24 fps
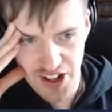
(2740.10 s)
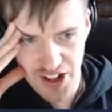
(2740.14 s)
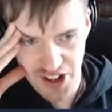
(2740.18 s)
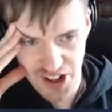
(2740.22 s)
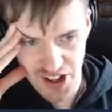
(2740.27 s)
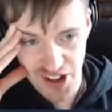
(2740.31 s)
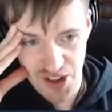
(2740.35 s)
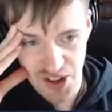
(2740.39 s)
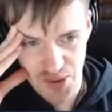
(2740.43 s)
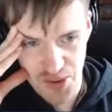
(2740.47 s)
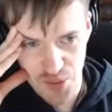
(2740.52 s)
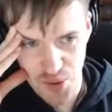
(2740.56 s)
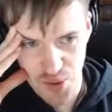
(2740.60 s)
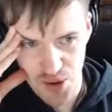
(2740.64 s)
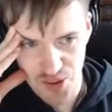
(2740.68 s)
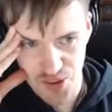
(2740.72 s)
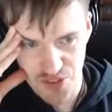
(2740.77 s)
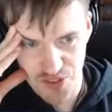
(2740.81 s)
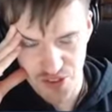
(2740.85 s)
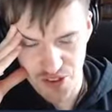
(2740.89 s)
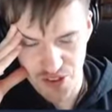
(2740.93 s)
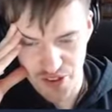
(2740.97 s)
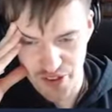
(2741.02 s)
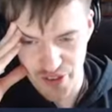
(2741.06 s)
a good one
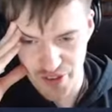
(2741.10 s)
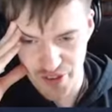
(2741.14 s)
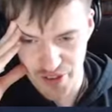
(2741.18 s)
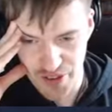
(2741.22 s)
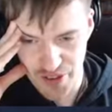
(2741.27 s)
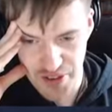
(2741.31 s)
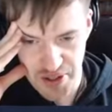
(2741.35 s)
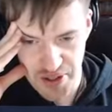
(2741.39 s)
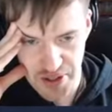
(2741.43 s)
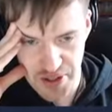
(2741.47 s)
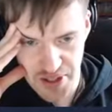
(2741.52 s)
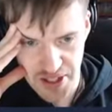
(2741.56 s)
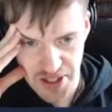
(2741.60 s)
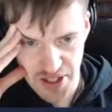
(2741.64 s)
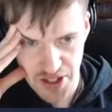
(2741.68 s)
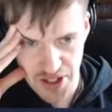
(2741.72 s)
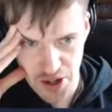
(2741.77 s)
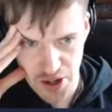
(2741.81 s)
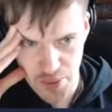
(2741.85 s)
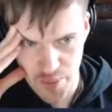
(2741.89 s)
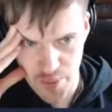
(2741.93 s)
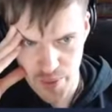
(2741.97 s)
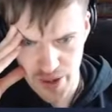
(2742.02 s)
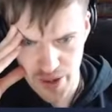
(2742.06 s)
for, uh, you
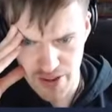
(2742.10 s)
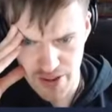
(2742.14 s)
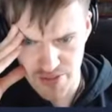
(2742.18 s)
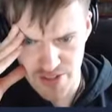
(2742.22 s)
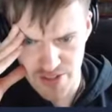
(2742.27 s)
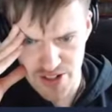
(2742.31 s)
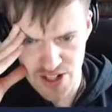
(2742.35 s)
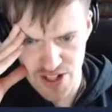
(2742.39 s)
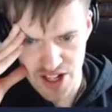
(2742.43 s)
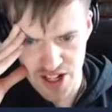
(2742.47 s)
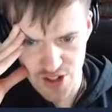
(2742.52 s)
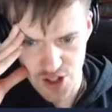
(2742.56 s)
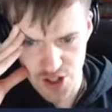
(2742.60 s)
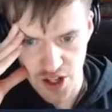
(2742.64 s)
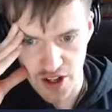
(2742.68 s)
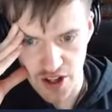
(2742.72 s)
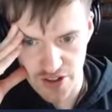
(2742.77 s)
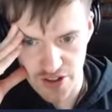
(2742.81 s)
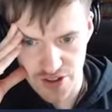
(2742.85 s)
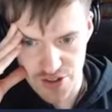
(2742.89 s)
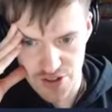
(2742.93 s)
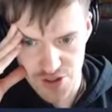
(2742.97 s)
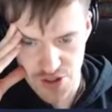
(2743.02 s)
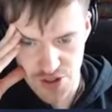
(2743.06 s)
know, if he has
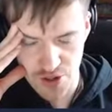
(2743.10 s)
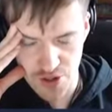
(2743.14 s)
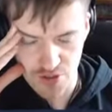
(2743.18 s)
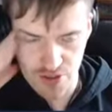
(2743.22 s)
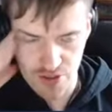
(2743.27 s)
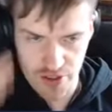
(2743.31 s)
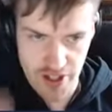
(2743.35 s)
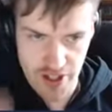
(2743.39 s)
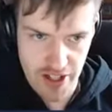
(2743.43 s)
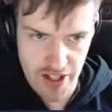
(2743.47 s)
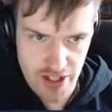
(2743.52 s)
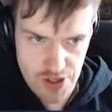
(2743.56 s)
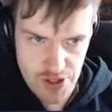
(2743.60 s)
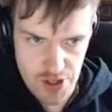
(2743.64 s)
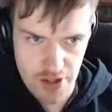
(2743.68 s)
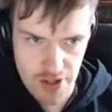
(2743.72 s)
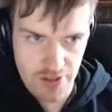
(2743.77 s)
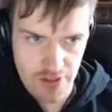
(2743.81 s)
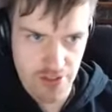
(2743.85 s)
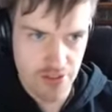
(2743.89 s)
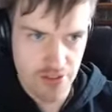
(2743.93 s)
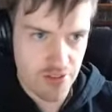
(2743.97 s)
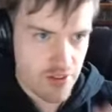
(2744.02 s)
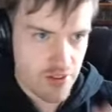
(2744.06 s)
guns. Hopefully he has
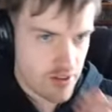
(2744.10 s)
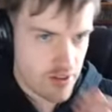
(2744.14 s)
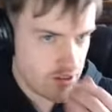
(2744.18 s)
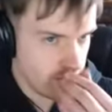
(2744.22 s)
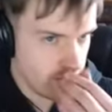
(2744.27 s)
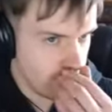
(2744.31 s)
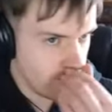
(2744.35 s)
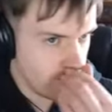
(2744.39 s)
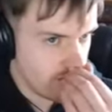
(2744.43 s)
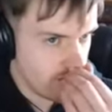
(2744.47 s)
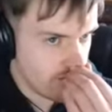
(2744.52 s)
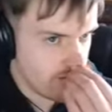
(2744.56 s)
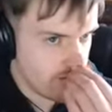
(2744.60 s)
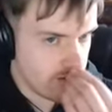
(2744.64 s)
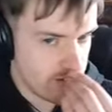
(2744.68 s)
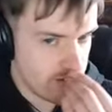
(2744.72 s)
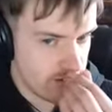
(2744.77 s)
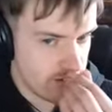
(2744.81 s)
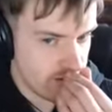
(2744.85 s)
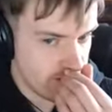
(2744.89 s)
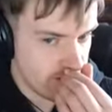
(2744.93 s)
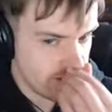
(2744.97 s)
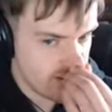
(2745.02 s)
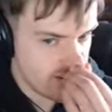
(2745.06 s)
guns.
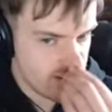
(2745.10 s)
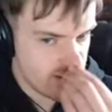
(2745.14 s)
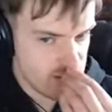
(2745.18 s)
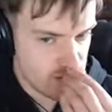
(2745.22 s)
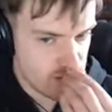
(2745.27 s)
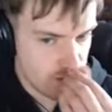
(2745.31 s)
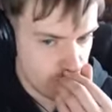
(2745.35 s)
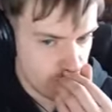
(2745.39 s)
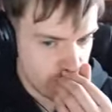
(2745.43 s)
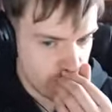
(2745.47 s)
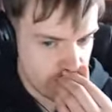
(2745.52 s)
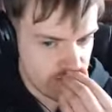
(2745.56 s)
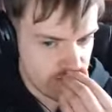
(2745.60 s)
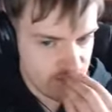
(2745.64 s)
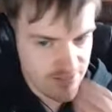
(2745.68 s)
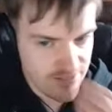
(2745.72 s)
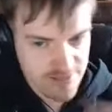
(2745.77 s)
Right, let's go then.